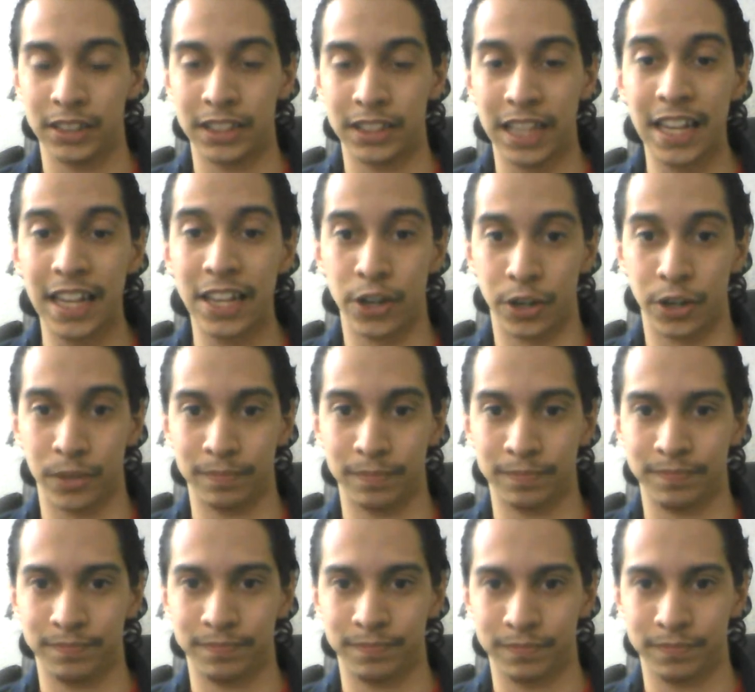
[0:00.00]
tenure
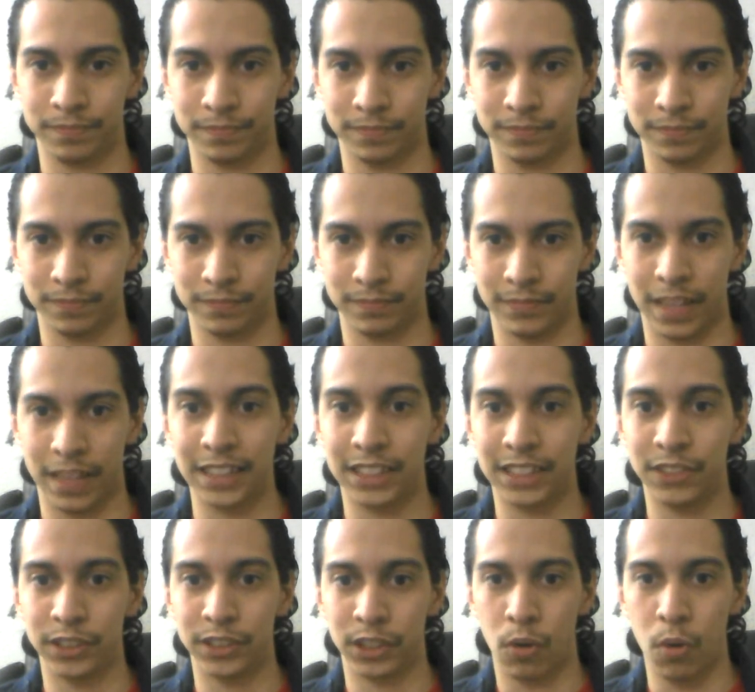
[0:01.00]
as
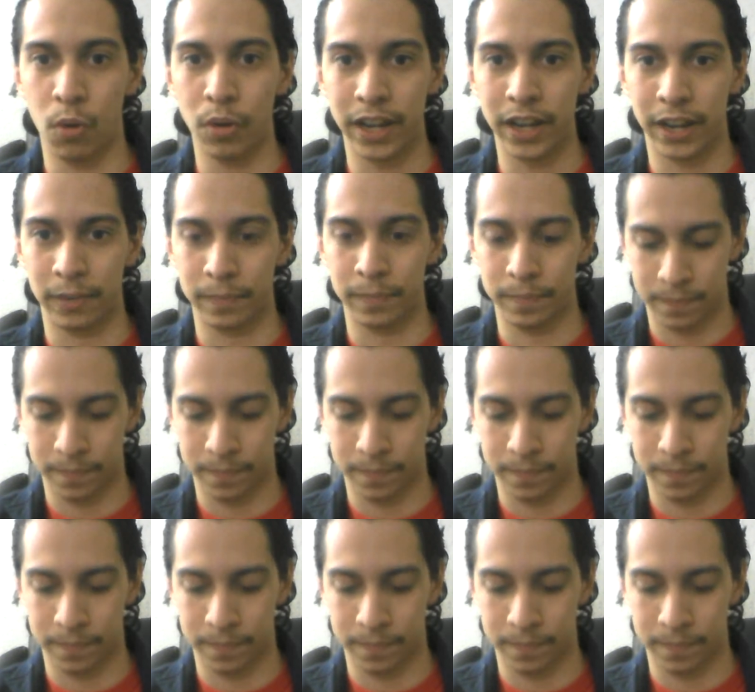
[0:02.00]
defensive coordinator.